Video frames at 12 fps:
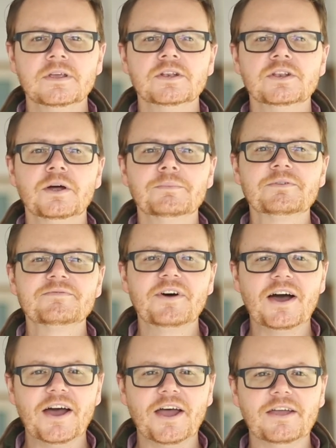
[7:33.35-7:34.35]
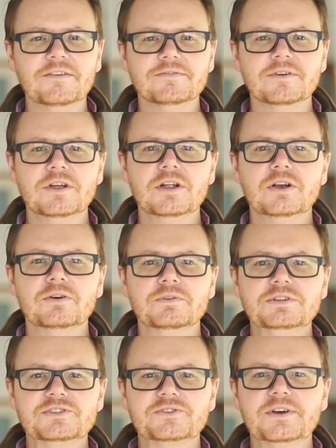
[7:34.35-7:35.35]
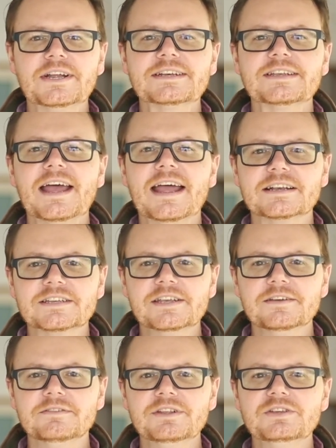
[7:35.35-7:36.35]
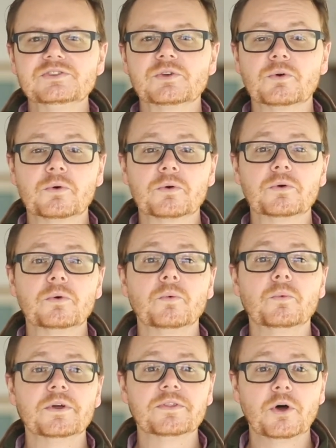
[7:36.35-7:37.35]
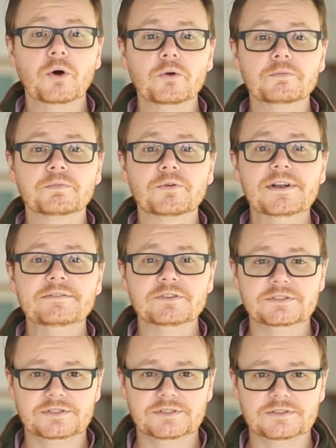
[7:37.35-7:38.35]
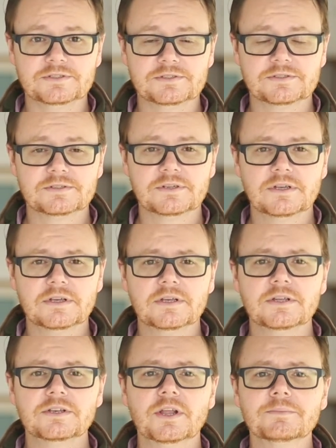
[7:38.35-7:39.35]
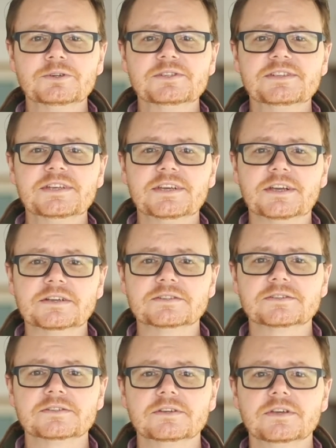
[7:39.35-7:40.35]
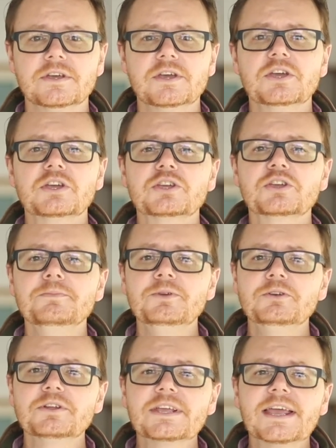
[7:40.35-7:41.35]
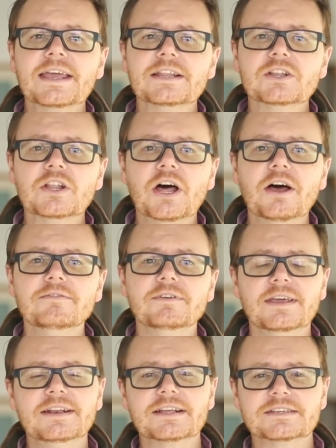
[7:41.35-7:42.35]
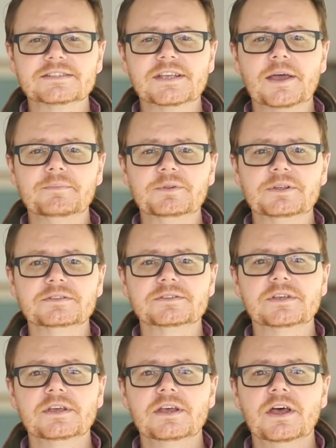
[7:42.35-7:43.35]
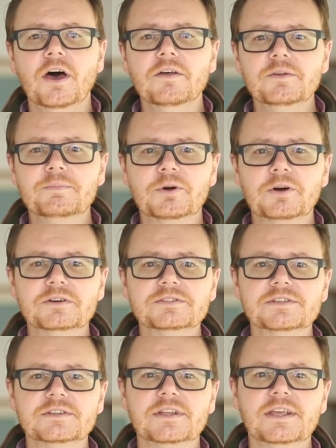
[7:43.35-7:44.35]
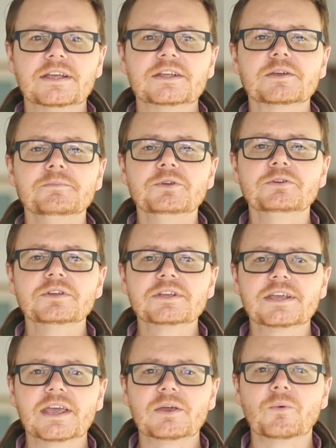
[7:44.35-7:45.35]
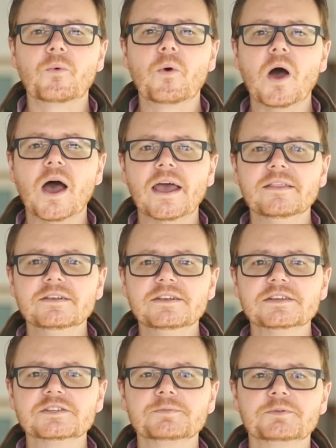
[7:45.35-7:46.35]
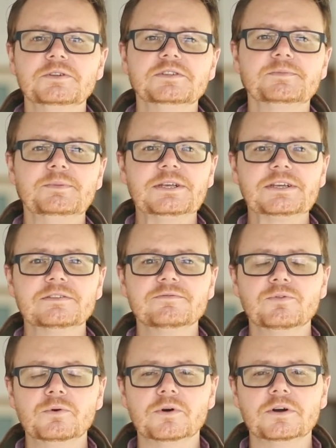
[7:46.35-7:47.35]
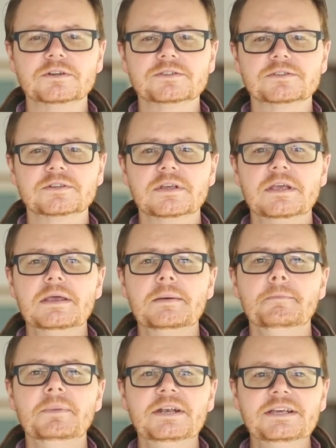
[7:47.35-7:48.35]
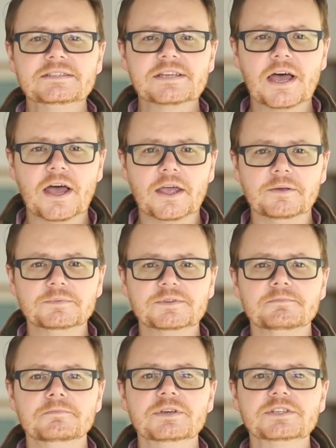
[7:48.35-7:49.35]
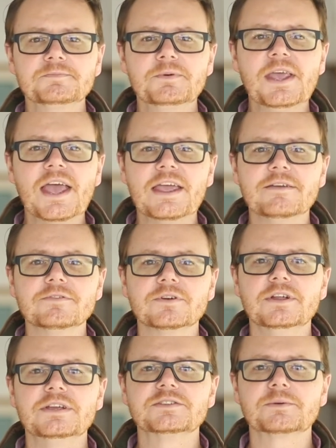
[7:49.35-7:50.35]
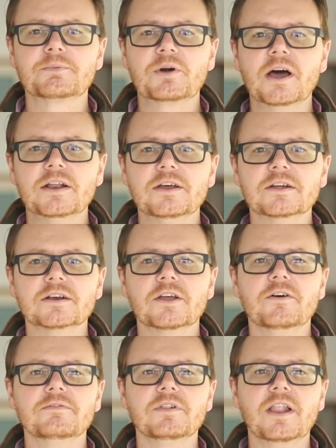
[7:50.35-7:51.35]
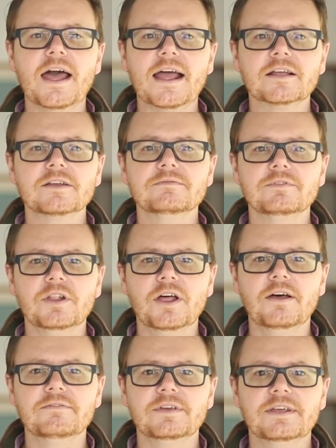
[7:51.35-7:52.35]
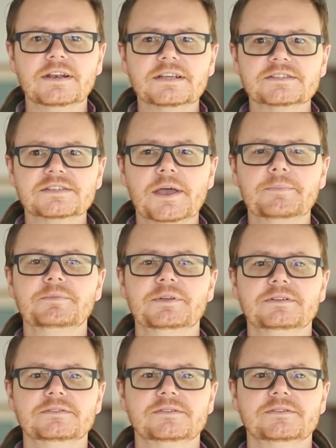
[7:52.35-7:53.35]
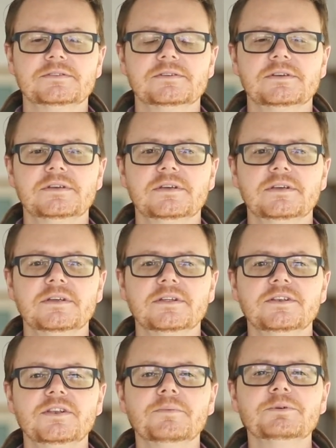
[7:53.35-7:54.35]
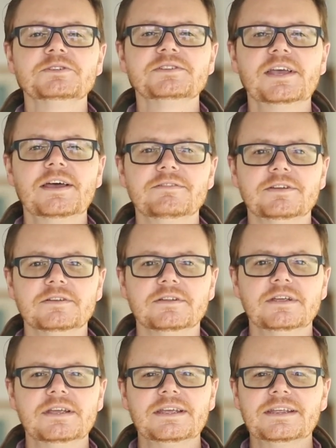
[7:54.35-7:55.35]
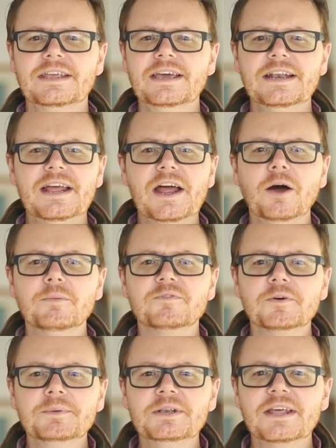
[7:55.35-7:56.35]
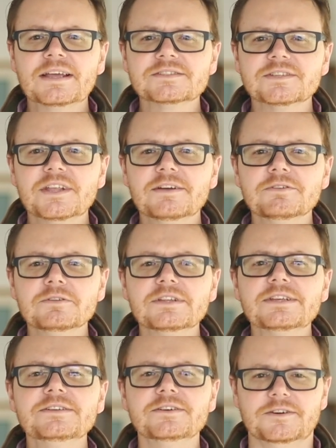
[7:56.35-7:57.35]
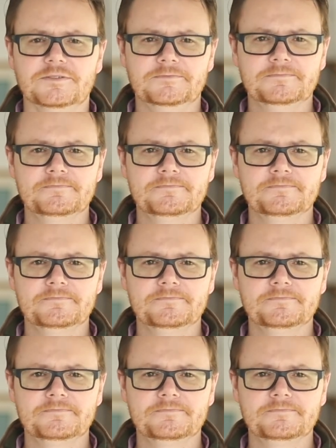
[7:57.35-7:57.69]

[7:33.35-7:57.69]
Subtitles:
Number five, restrict activities or withhold privileges. Number six, communicate love and acceptance of the person and communicate why the discipline is being enforced. Many times, misbehavior is a product of lack of love and acceptance. Number seven, get help from a next level leader.